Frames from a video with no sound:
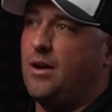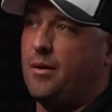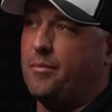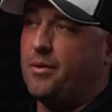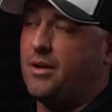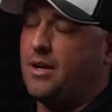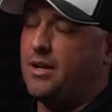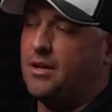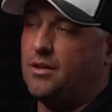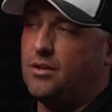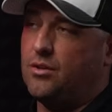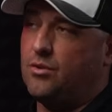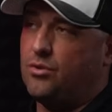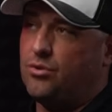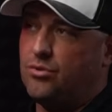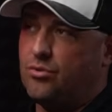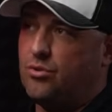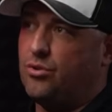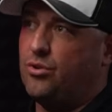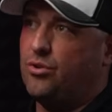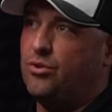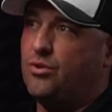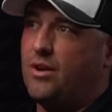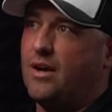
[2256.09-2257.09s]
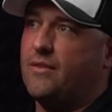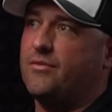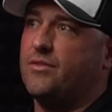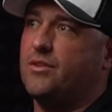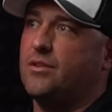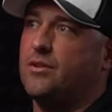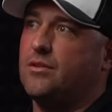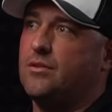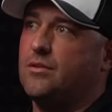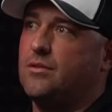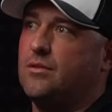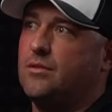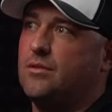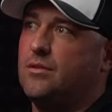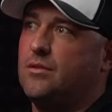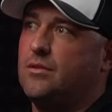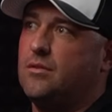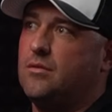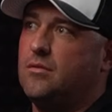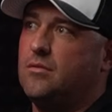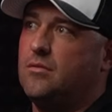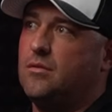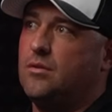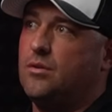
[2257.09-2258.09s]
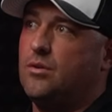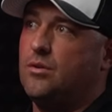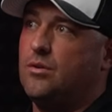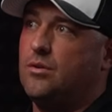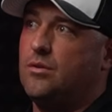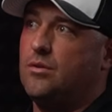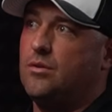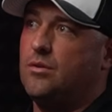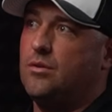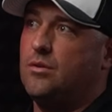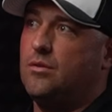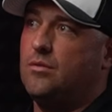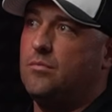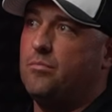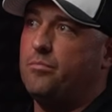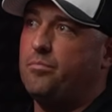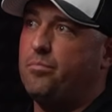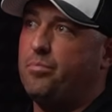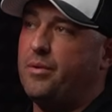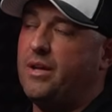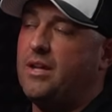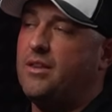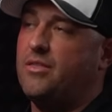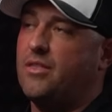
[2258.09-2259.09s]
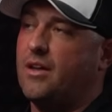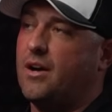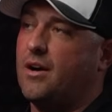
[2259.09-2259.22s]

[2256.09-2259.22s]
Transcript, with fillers: I mean, you, you'd, you'd have to be